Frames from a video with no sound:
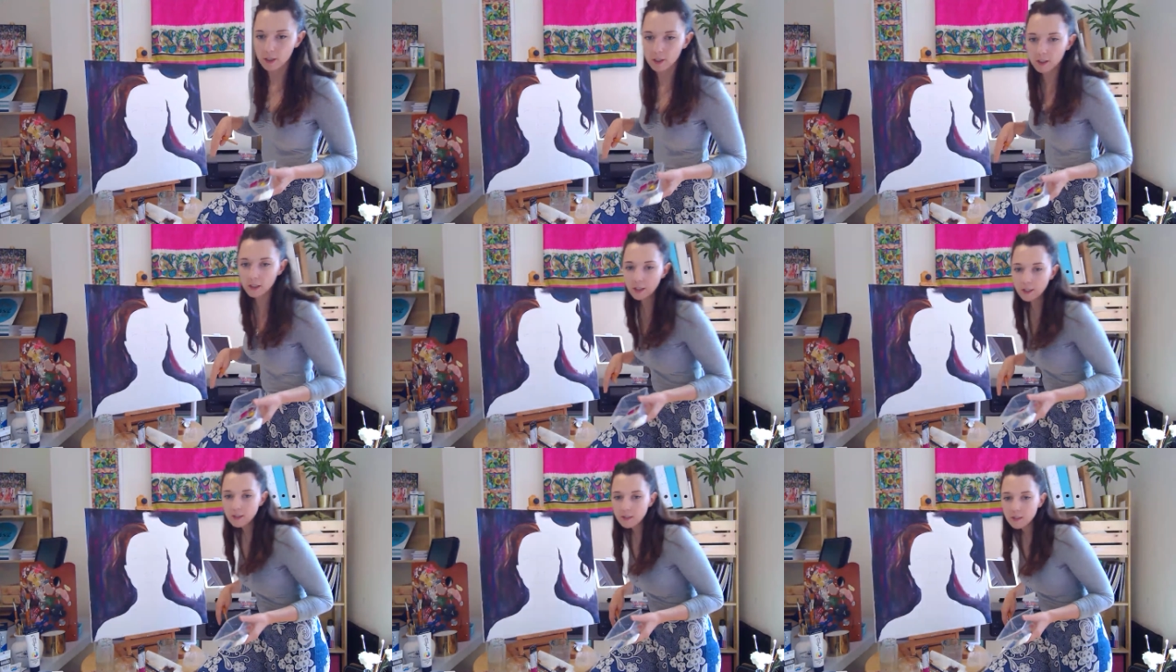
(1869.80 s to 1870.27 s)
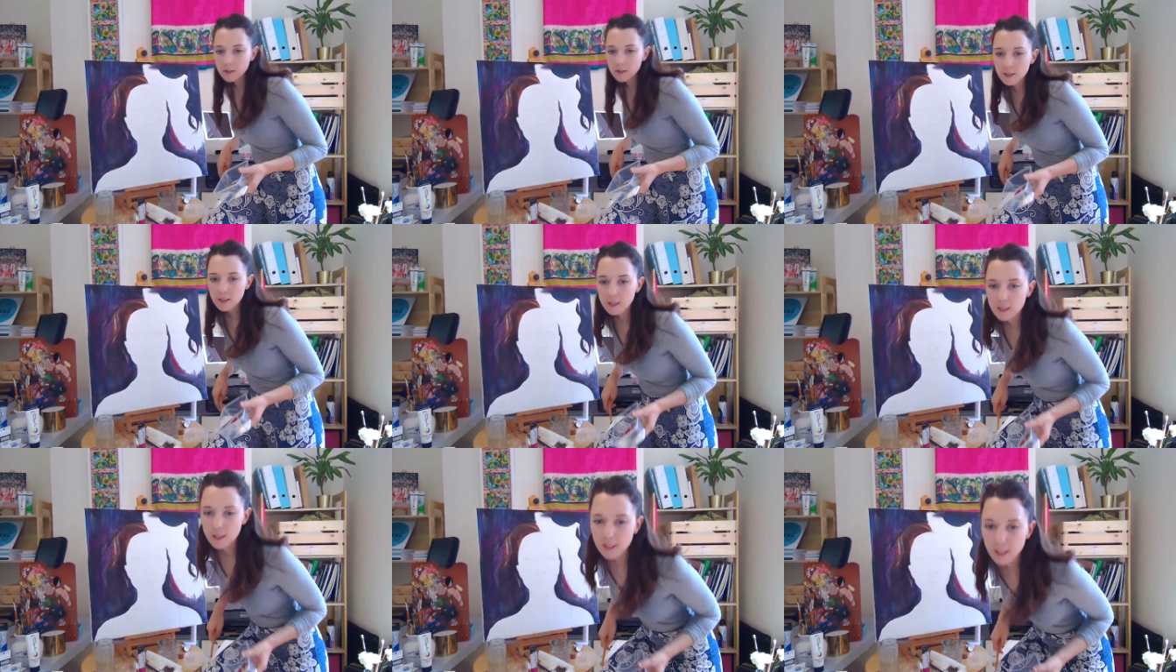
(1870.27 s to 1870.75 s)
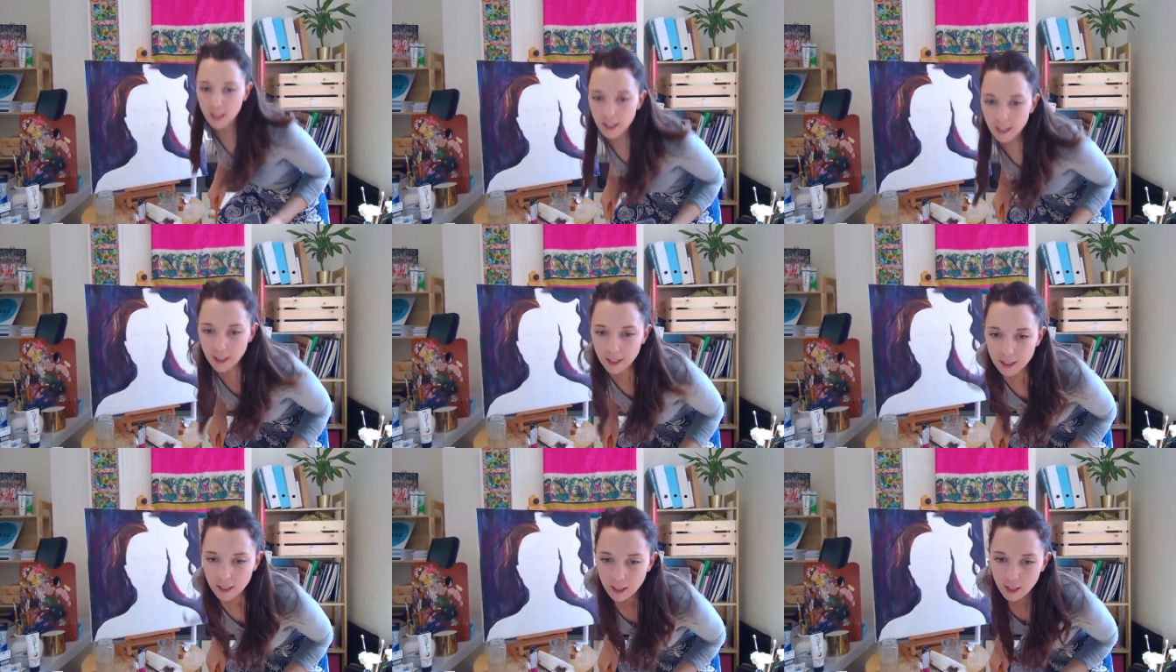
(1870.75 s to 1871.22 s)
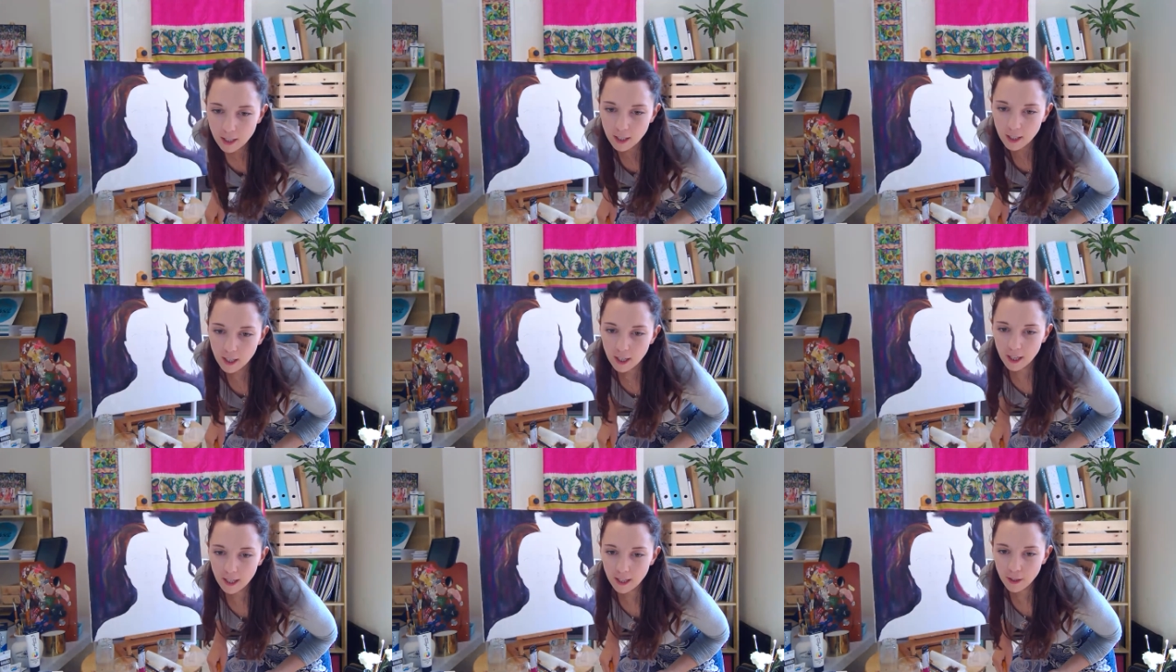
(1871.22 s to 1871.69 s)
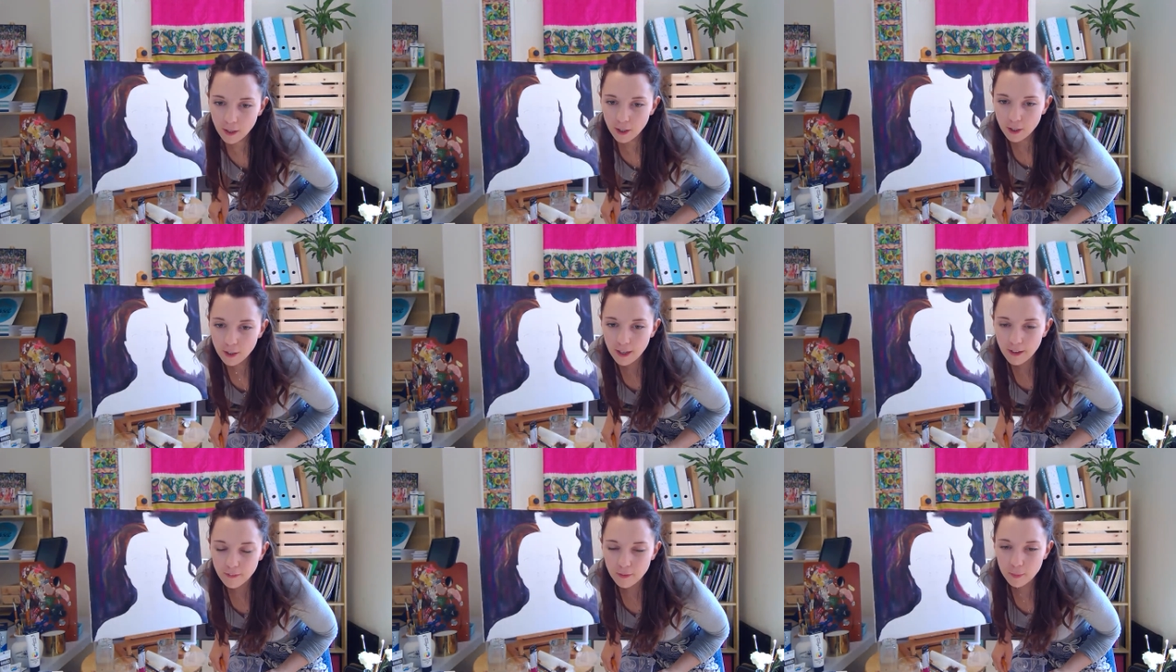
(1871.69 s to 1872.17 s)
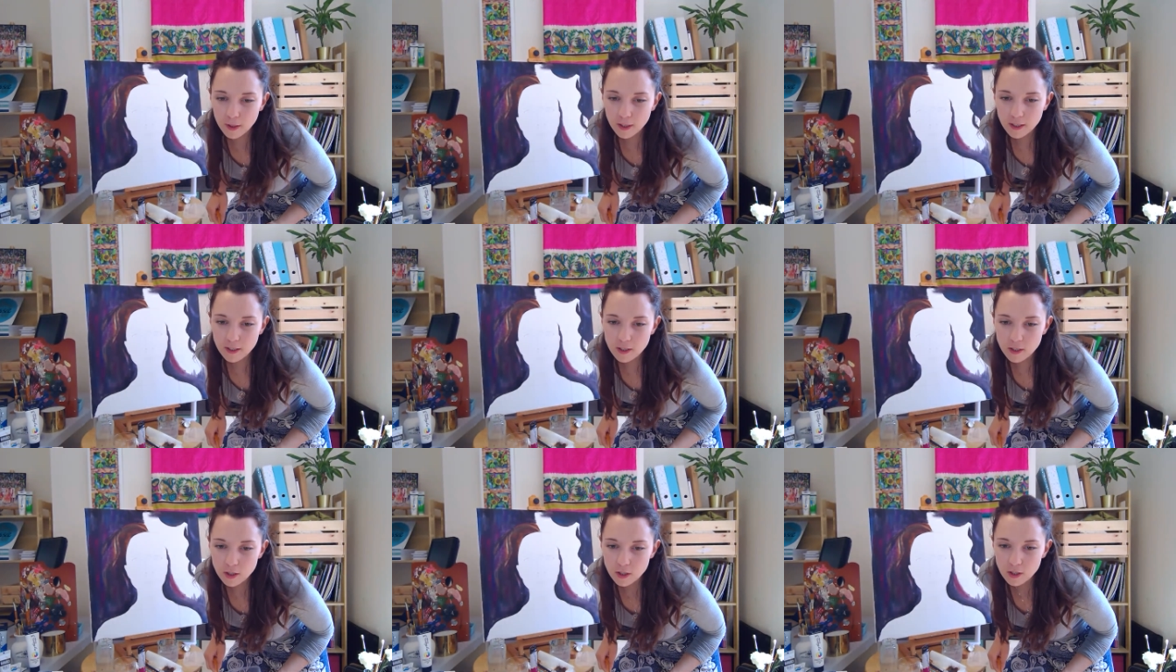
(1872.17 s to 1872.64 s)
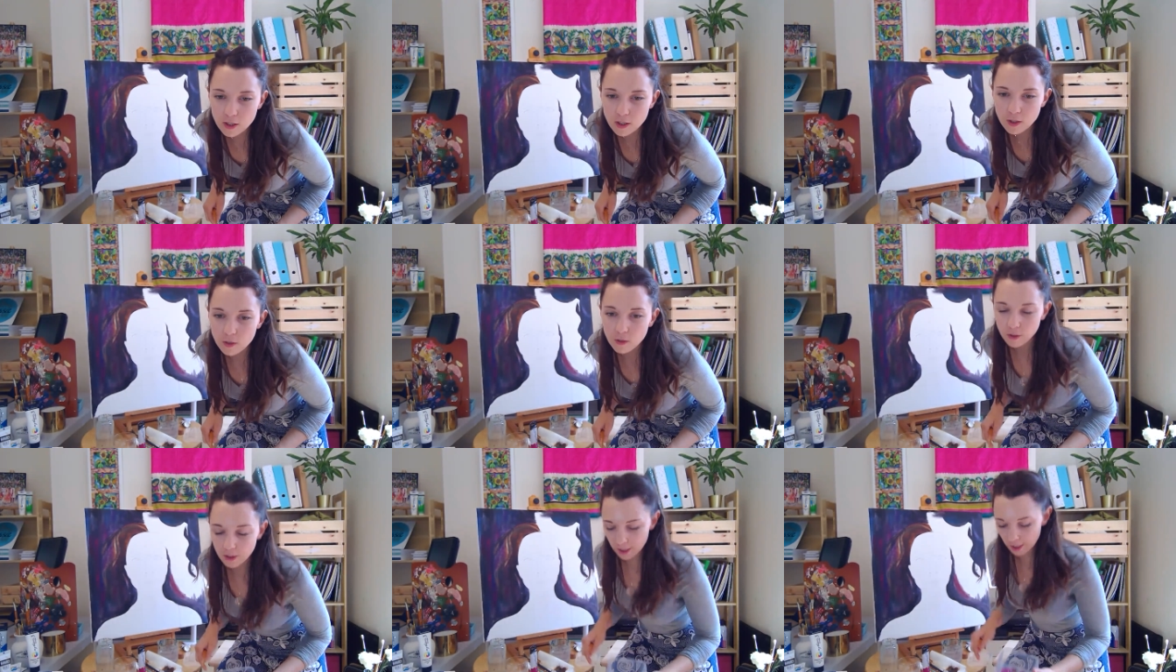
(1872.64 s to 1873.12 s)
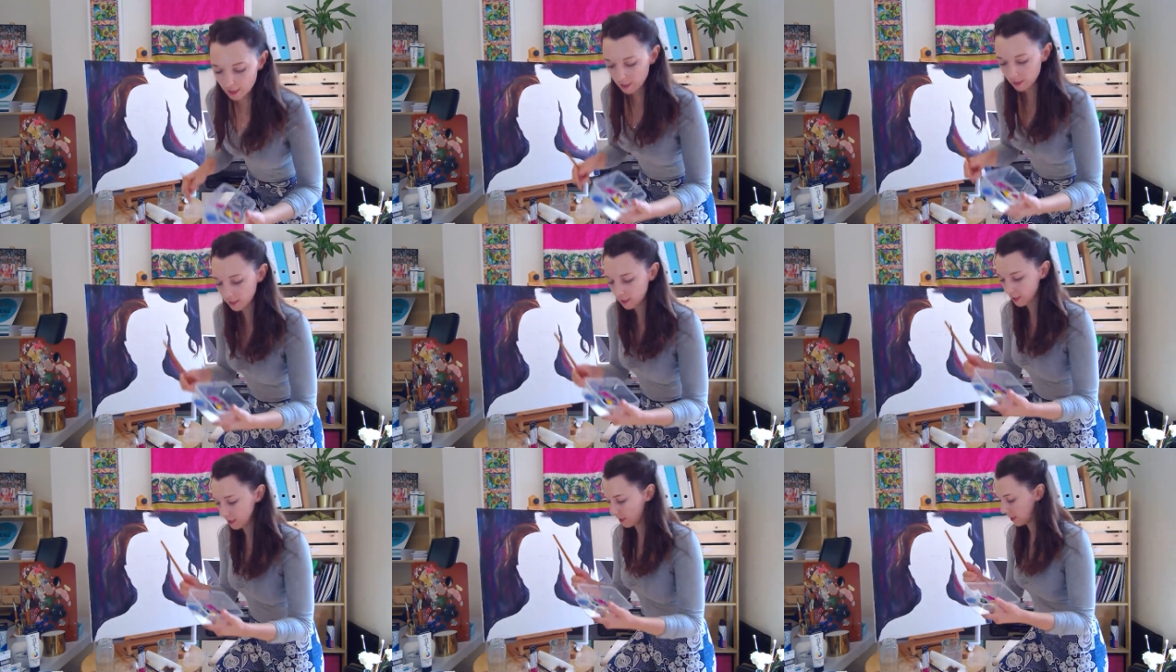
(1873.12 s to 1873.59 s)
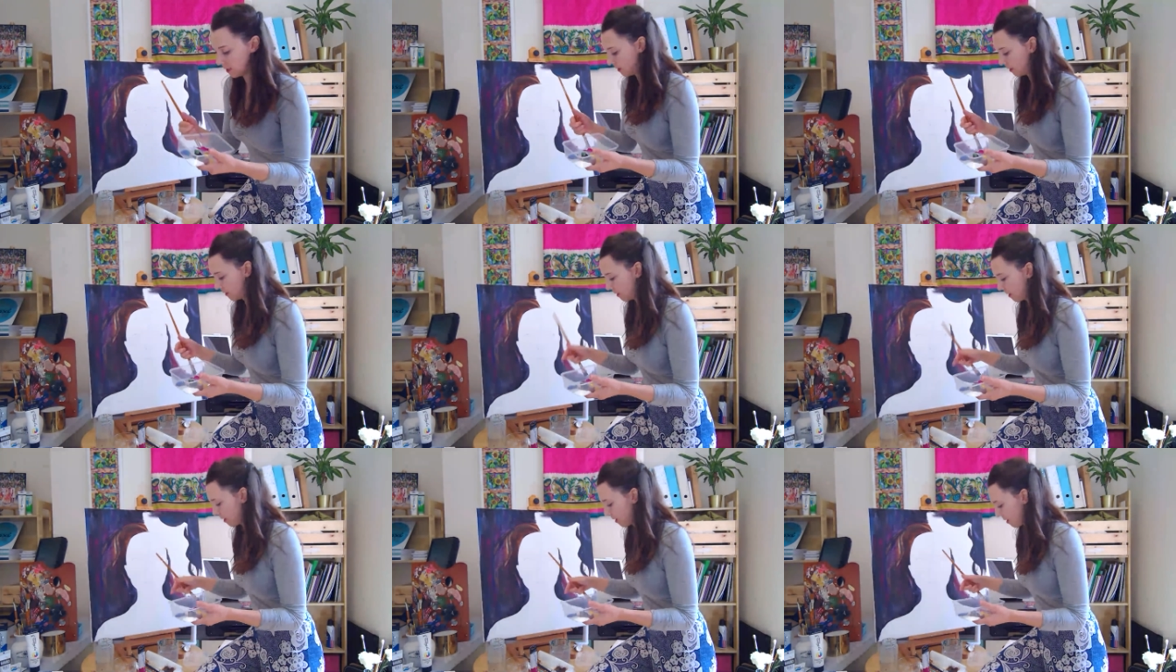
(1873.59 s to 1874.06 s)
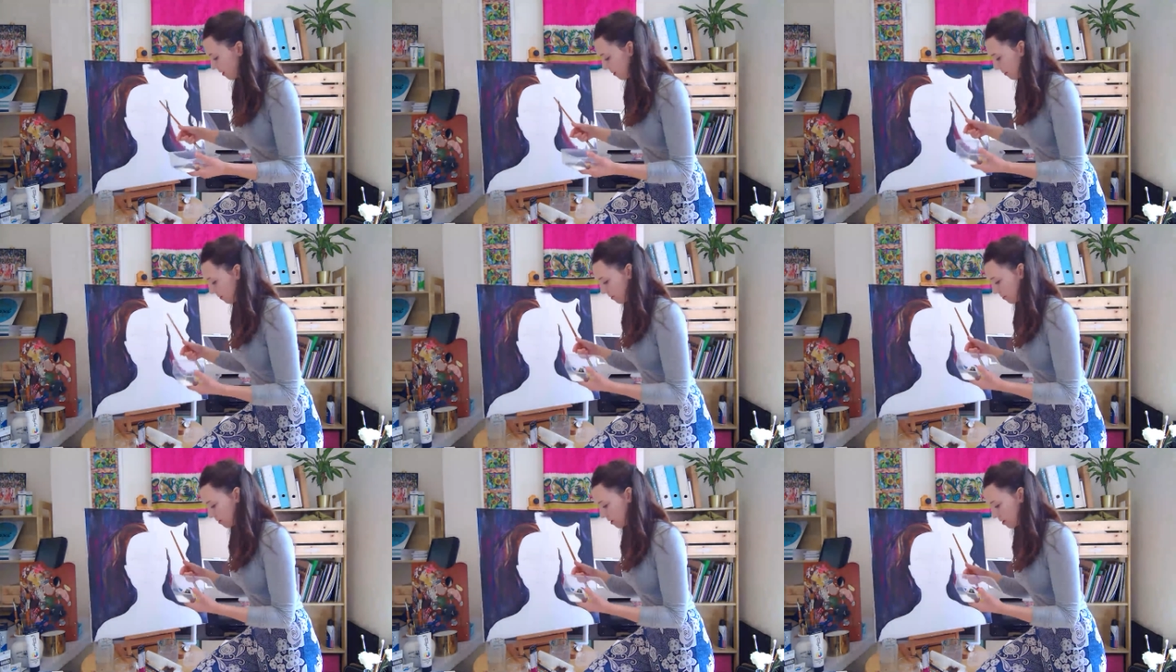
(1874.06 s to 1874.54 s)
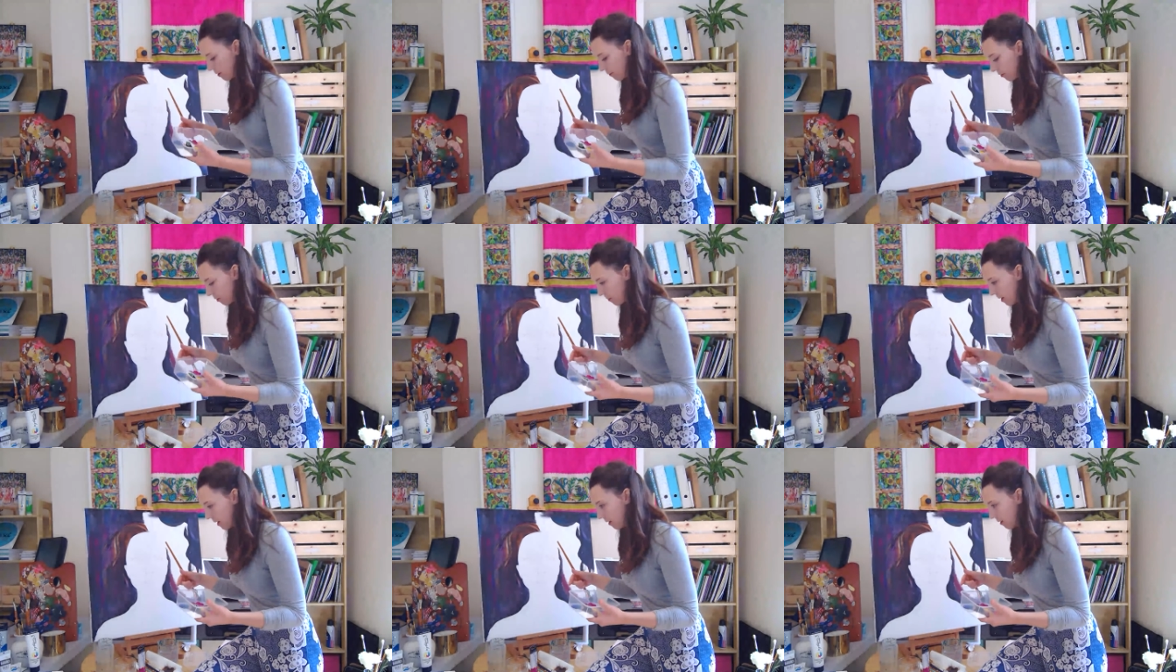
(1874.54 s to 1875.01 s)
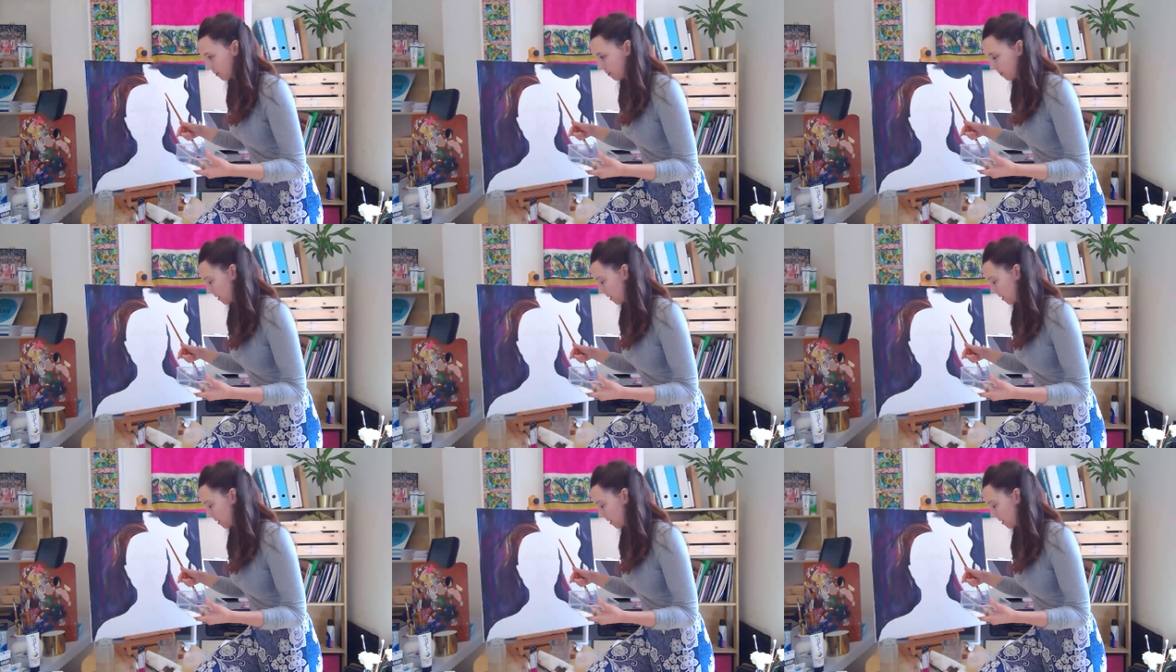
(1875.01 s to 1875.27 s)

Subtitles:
you guys don't need to see that. Hello, everybody's just joined. Oh no, I've